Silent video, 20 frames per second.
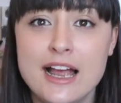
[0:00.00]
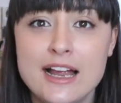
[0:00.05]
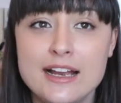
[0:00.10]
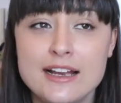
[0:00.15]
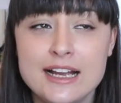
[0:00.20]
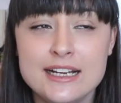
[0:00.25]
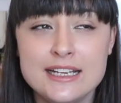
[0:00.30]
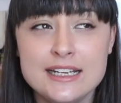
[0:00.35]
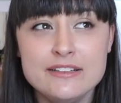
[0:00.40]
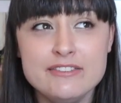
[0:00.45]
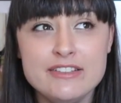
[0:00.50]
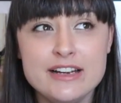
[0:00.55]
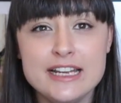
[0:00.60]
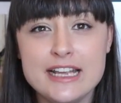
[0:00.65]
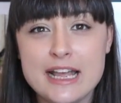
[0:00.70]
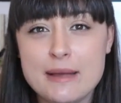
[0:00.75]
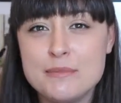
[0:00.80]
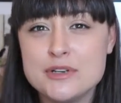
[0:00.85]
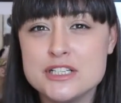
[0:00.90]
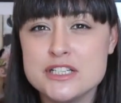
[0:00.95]
I, I didn't
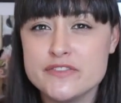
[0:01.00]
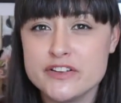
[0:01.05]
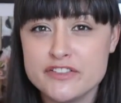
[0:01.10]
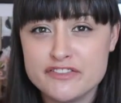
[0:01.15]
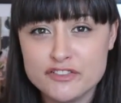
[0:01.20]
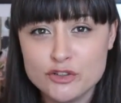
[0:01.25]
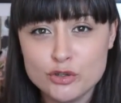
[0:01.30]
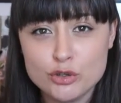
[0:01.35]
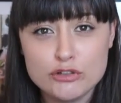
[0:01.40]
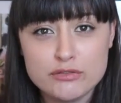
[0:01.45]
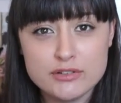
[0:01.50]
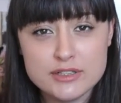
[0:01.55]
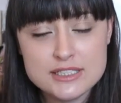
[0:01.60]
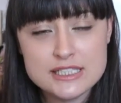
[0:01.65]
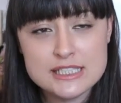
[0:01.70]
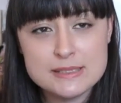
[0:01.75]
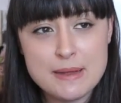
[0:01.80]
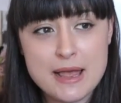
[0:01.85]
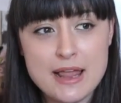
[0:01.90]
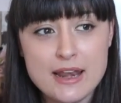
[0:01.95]
really get much of a floral
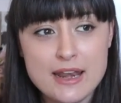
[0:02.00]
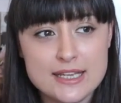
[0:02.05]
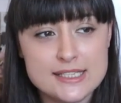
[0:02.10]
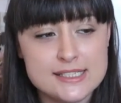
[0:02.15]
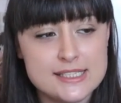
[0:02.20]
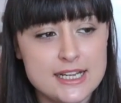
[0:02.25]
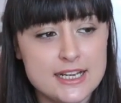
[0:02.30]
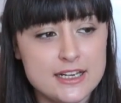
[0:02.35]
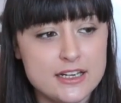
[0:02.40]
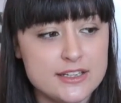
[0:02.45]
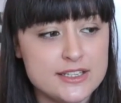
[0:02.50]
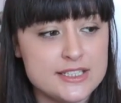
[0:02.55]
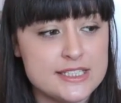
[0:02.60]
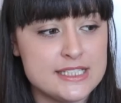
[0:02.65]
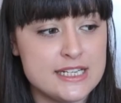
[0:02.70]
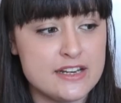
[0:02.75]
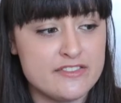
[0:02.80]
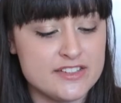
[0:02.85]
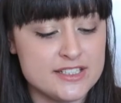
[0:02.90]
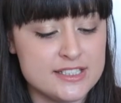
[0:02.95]
smell. Let's take another
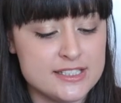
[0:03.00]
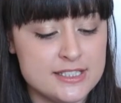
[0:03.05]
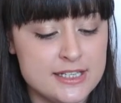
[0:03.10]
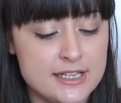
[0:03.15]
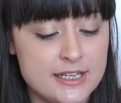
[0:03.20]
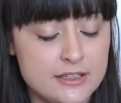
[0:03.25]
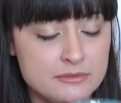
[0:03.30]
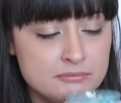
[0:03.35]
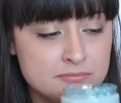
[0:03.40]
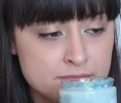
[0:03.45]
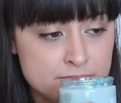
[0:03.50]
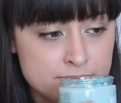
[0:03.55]
sniff and see.